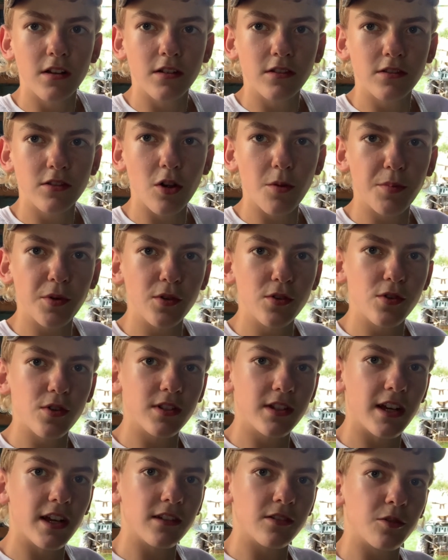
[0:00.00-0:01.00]
so I hope you enjoyed
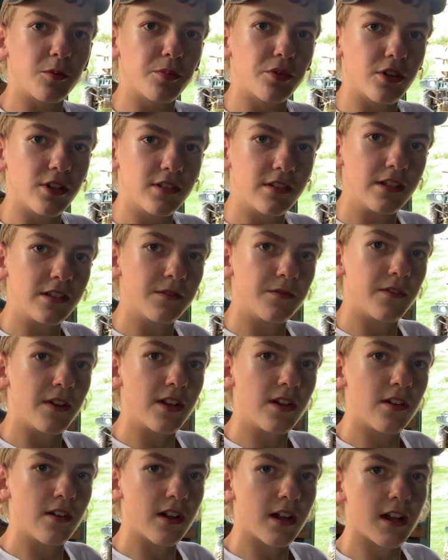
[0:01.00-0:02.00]
that little preseason
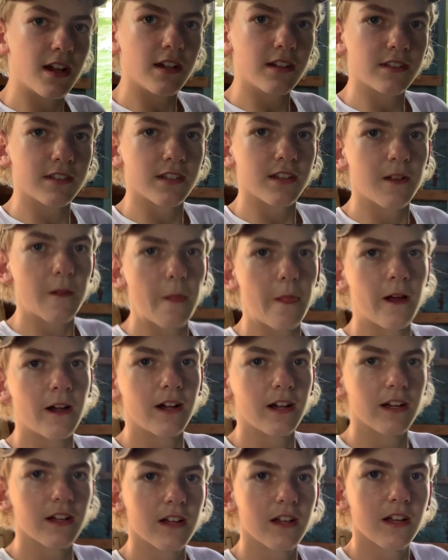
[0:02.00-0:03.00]
video, guys.
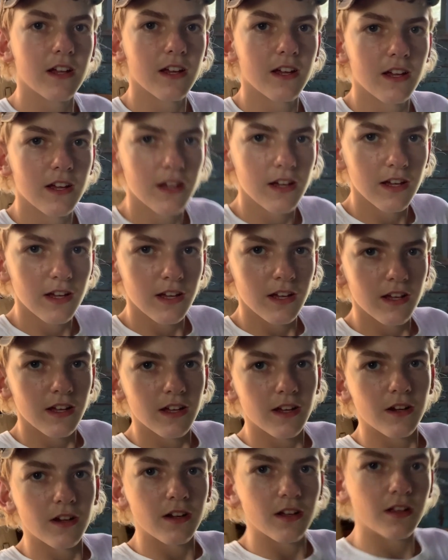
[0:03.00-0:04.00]
Uh,
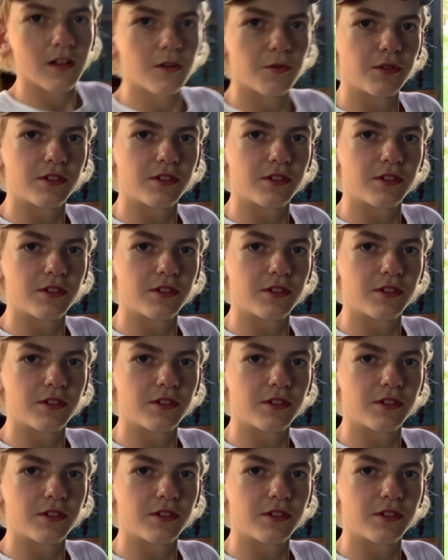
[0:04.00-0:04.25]
we